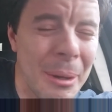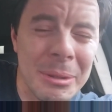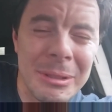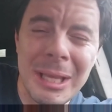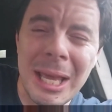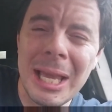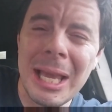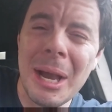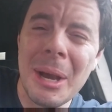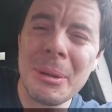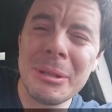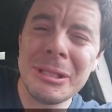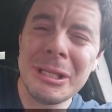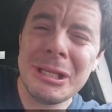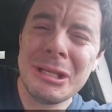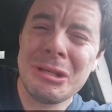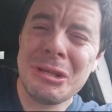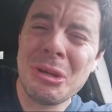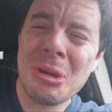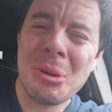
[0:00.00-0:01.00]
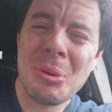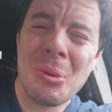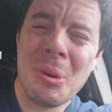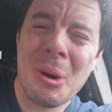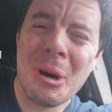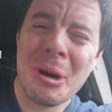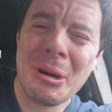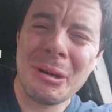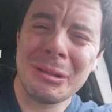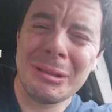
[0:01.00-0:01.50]
It was like I was in
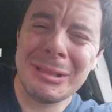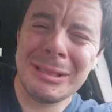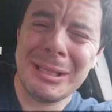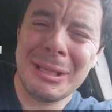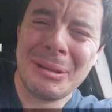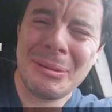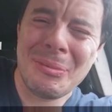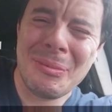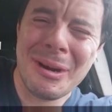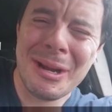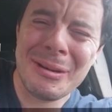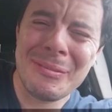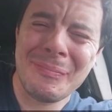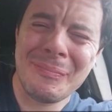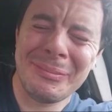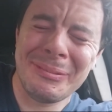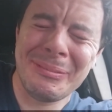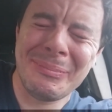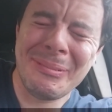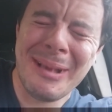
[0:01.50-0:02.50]
two worlds at one